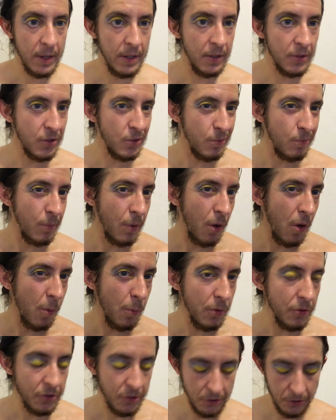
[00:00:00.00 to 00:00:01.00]
And it's
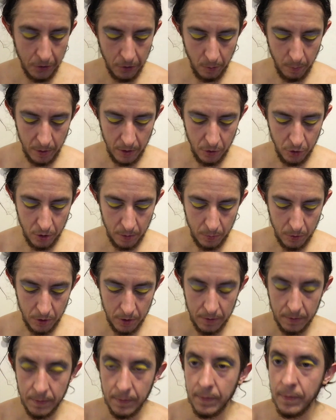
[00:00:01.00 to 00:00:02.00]
almost a little bit
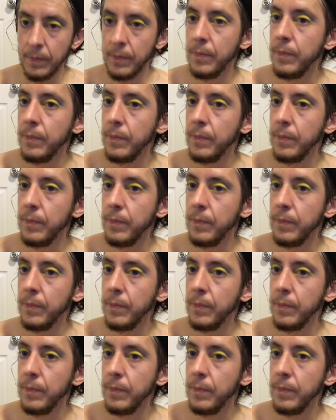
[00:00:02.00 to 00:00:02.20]
Egyptian.